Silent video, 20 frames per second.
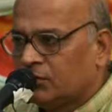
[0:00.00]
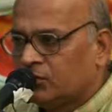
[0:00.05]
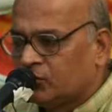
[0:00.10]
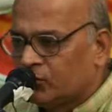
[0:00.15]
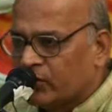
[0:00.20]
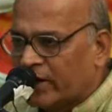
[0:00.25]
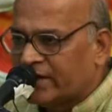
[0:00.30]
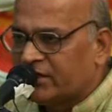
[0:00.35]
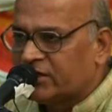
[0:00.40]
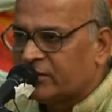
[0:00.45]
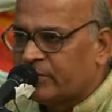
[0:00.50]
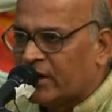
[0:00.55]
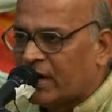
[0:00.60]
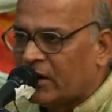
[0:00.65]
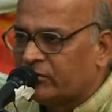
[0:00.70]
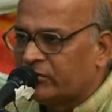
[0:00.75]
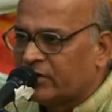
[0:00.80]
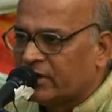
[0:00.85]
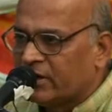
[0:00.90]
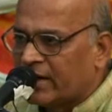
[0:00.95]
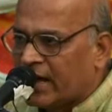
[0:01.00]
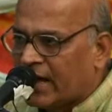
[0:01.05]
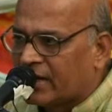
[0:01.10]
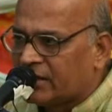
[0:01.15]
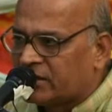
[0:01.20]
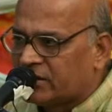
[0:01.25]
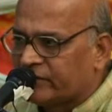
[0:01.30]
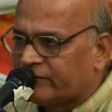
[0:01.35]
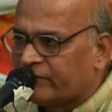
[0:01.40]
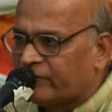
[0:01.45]
to write about the
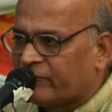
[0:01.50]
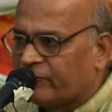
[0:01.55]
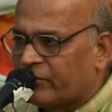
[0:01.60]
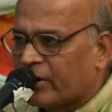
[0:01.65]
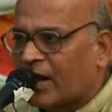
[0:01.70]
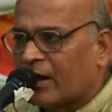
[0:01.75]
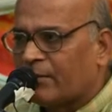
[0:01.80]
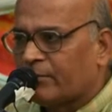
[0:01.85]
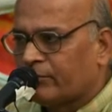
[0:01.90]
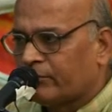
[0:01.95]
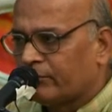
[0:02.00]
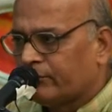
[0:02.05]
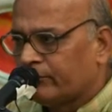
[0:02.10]
narrative of Ram.